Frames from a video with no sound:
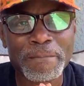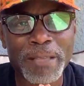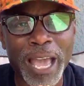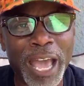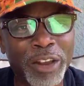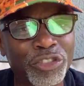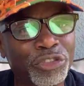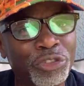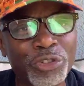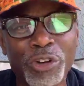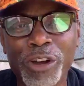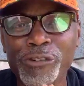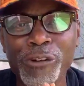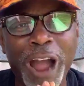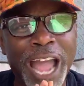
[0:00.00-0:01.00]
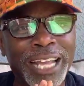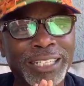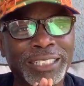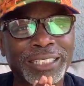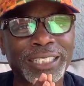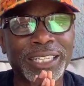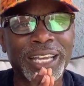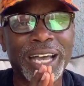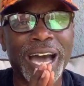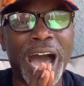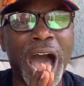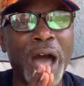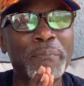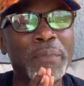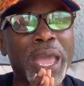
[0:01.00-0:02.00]
And through Christ,
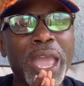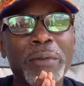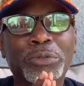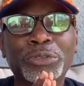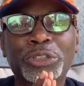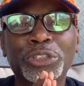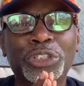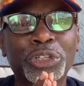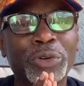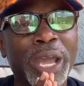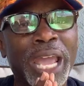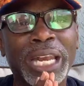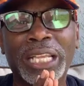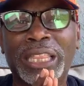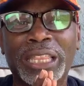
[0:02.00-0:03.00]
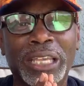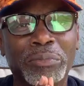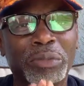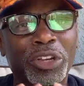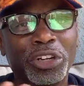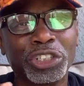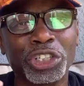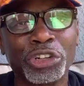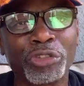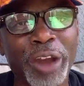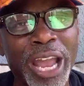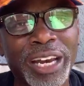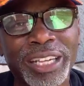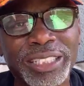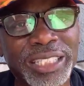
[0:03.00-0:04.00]
I'm able to do anything because
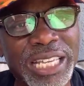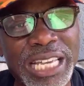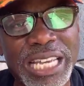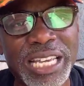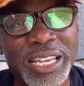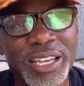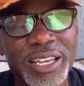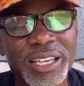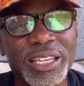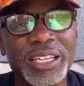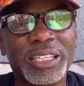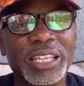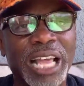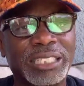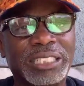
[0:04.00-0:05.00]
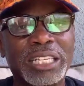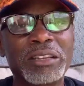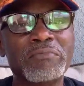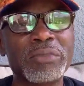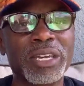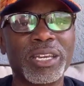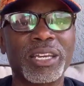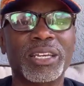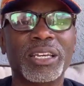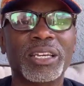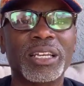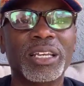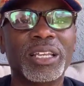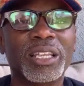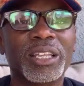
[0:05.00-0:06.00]
greater is he that's in me
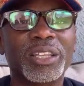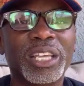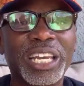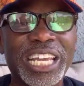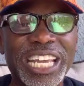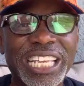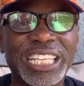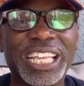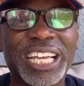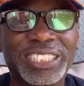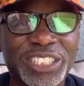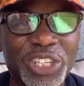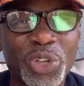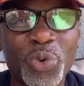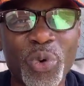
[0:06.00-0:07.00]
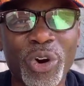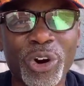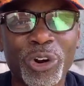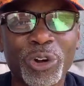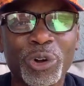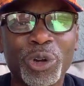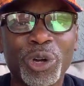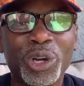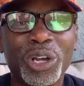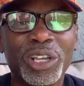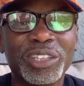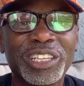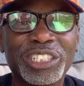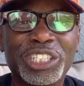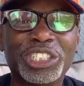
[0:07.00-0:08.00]
than he that's in the world.
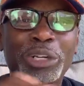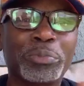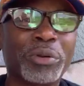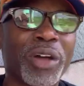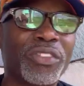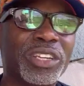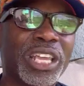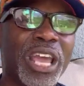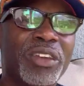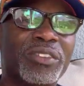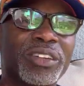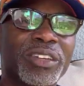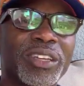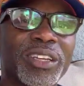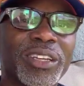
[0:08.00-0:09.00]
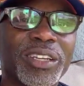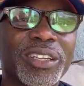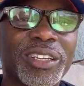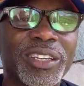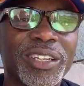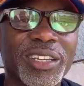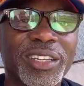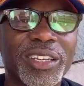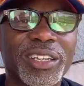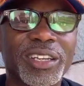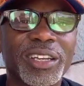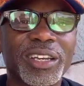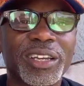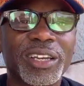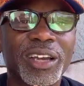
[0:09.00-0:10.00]
This is your brother David.
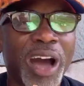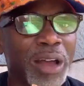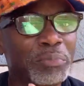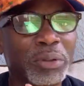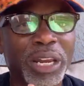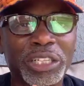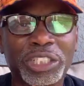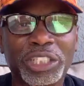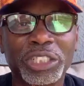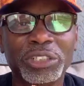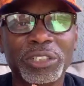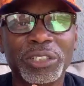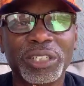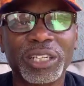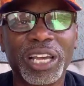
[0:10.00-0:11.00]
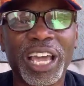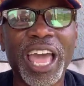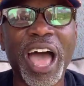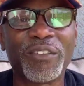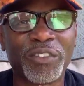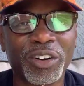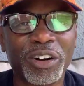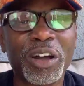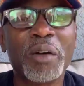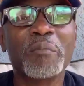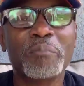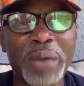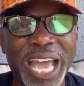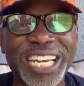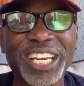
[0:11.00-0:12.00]
God bless you and have a
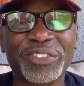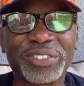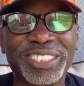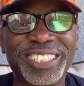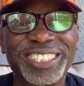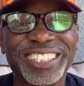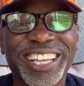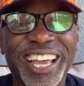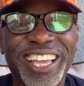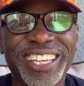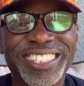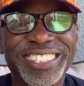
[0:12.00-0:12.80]
magnificent day.